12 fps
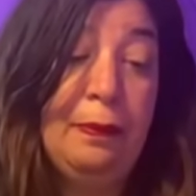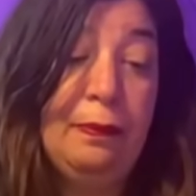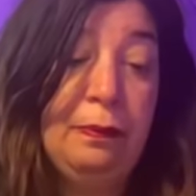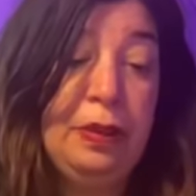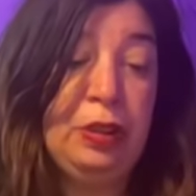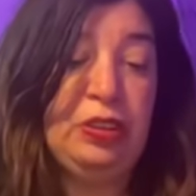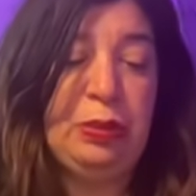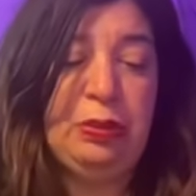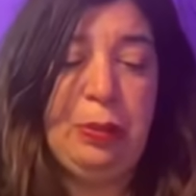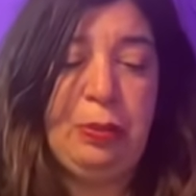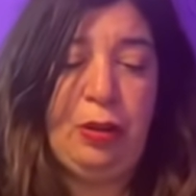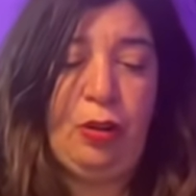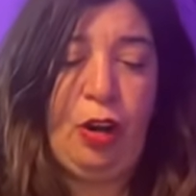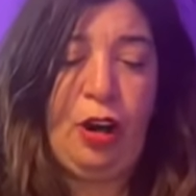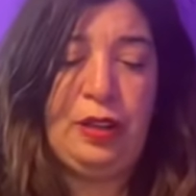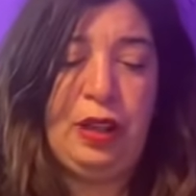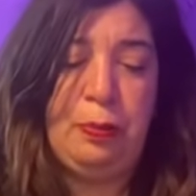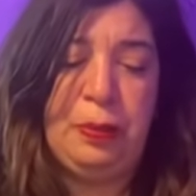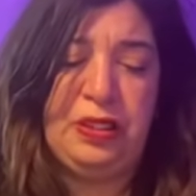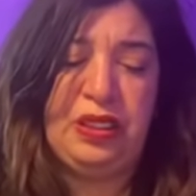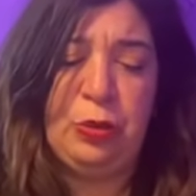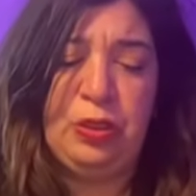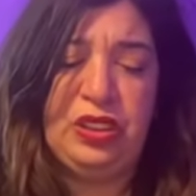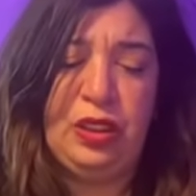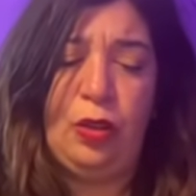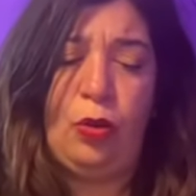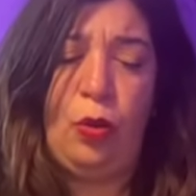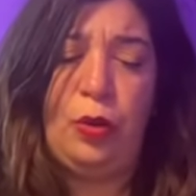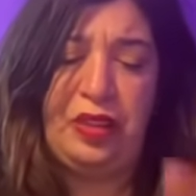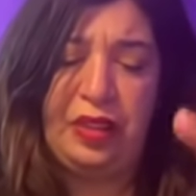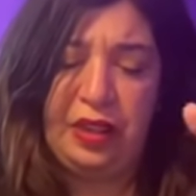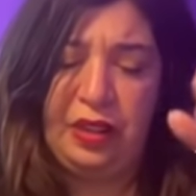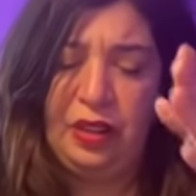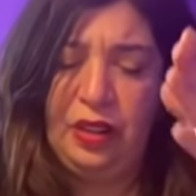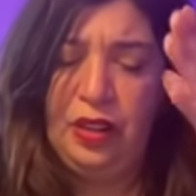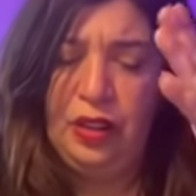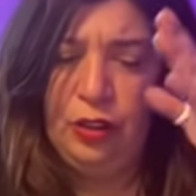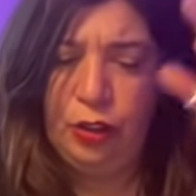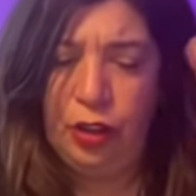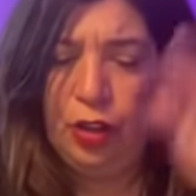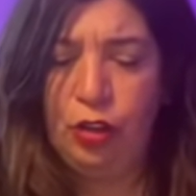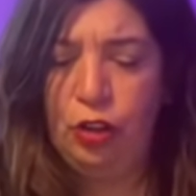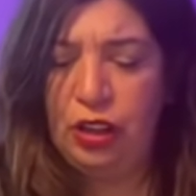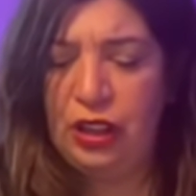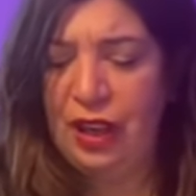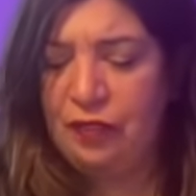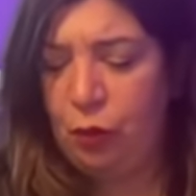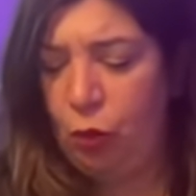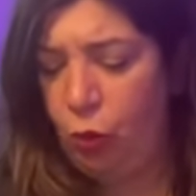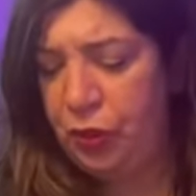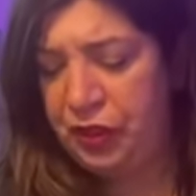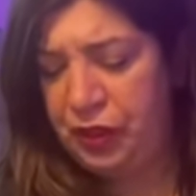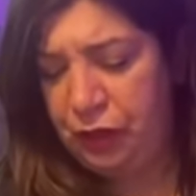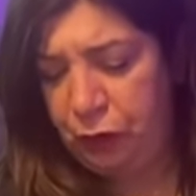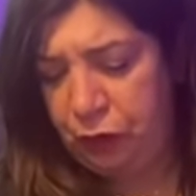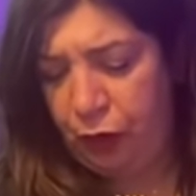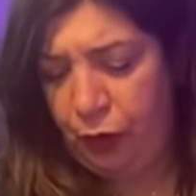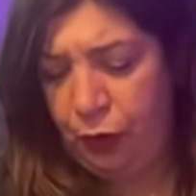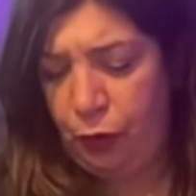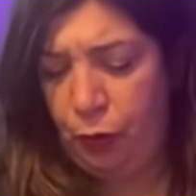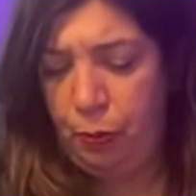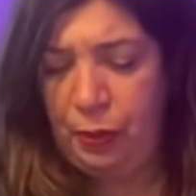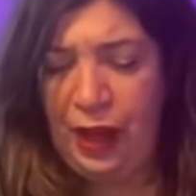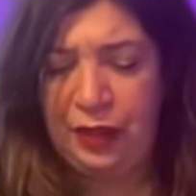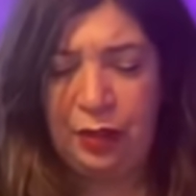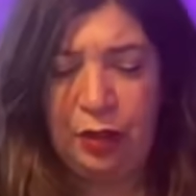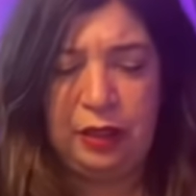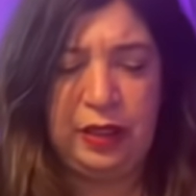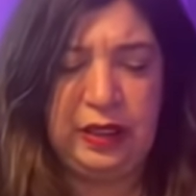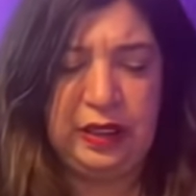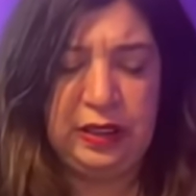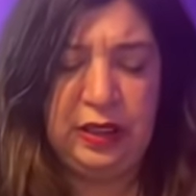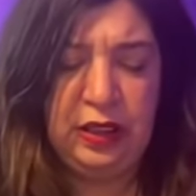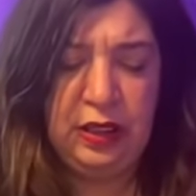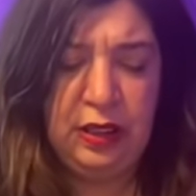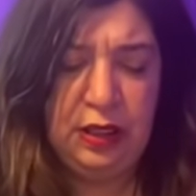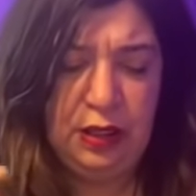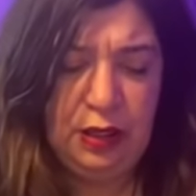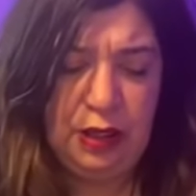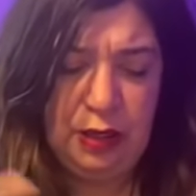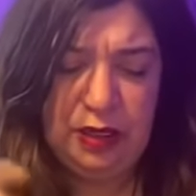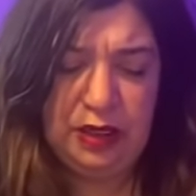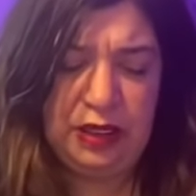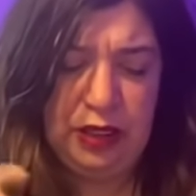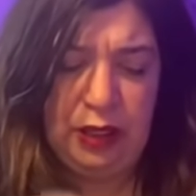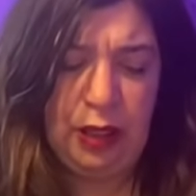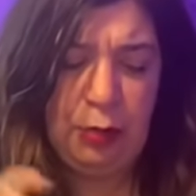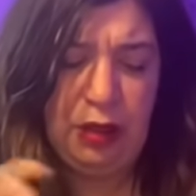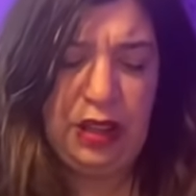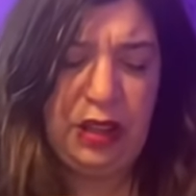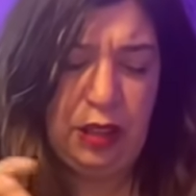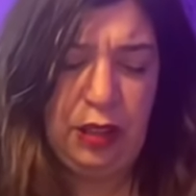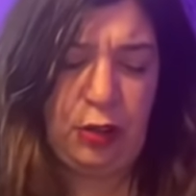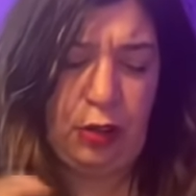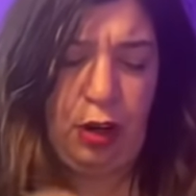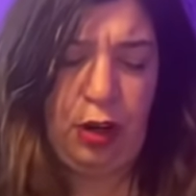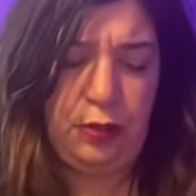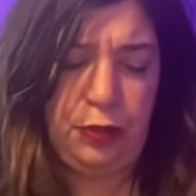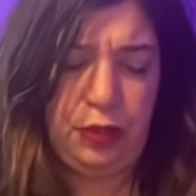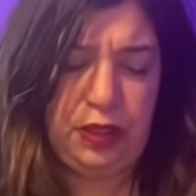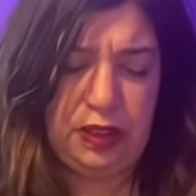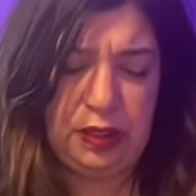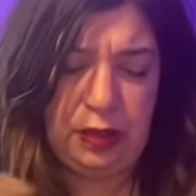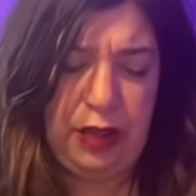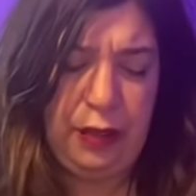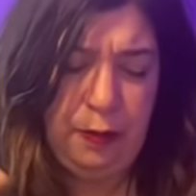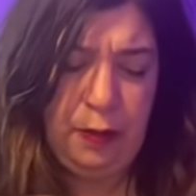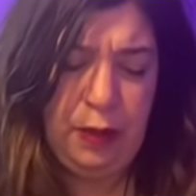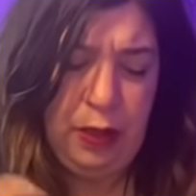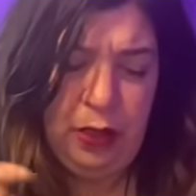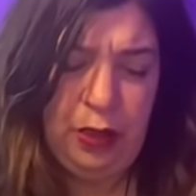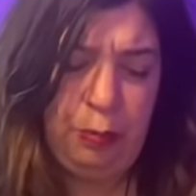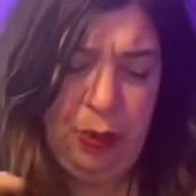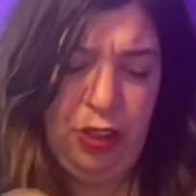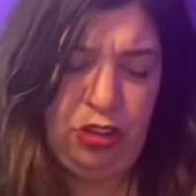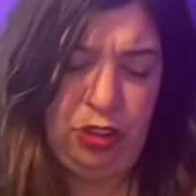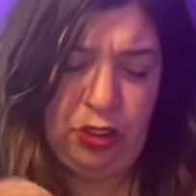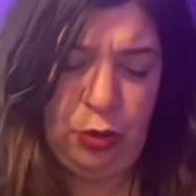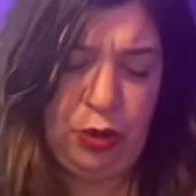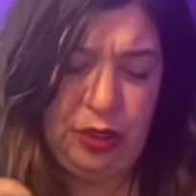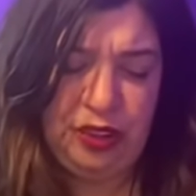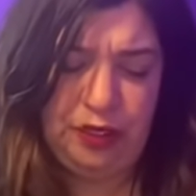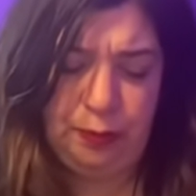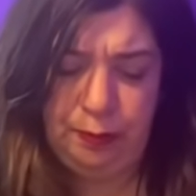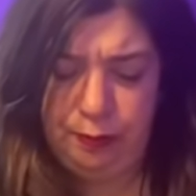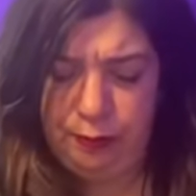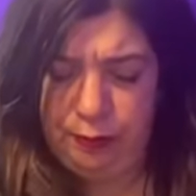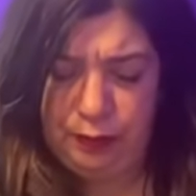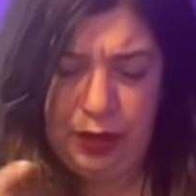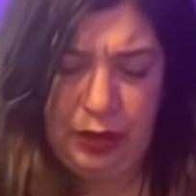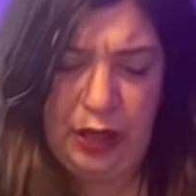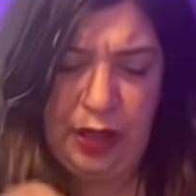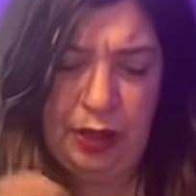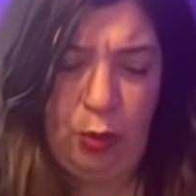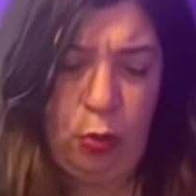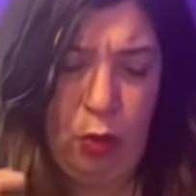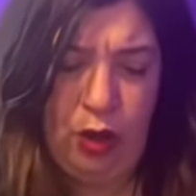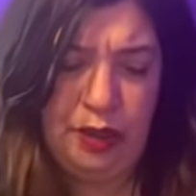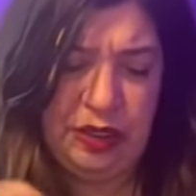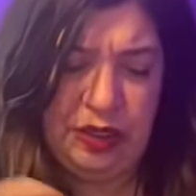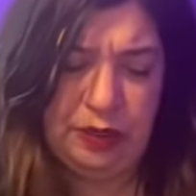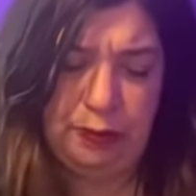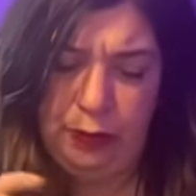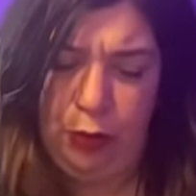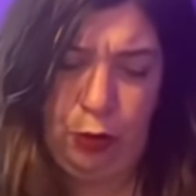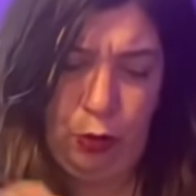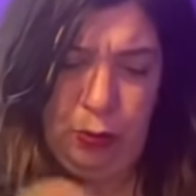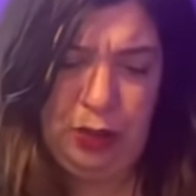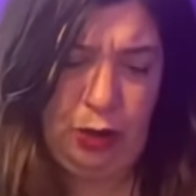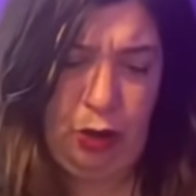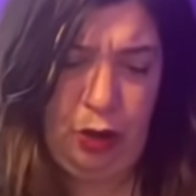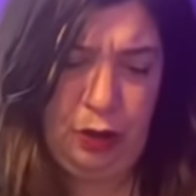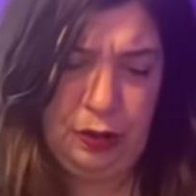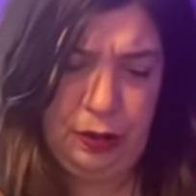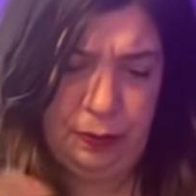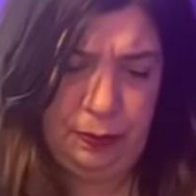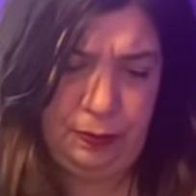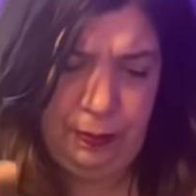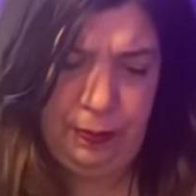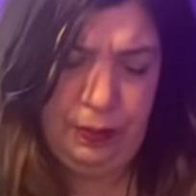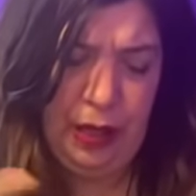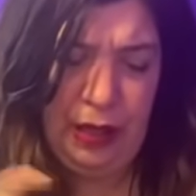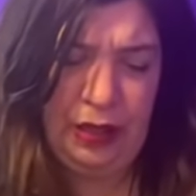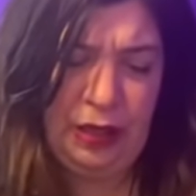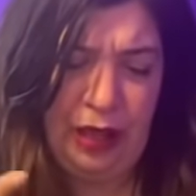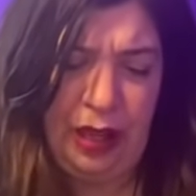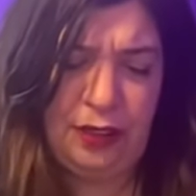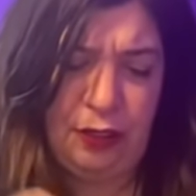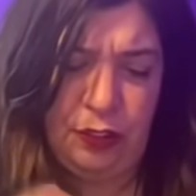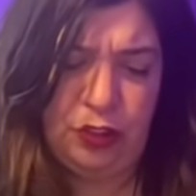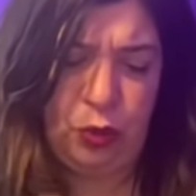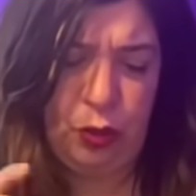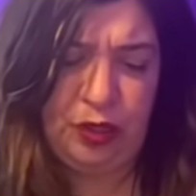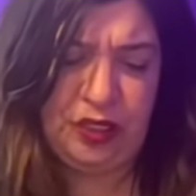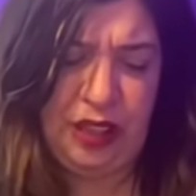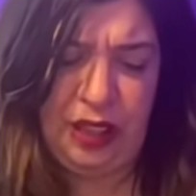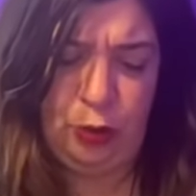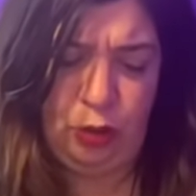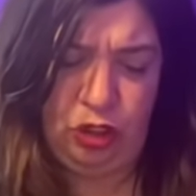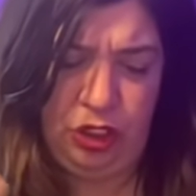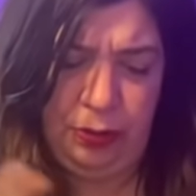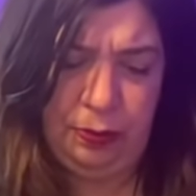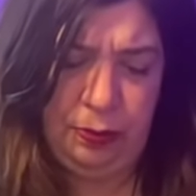but there's some type of guard up, but someone's going to go within. They're gonna, you're going to have to go within to follow your own path on this. Let's see. I'm going to take another card for this, okay? The Page of Swords, the Nine of Wands, the Hermit card, and the Knight of Swords energy.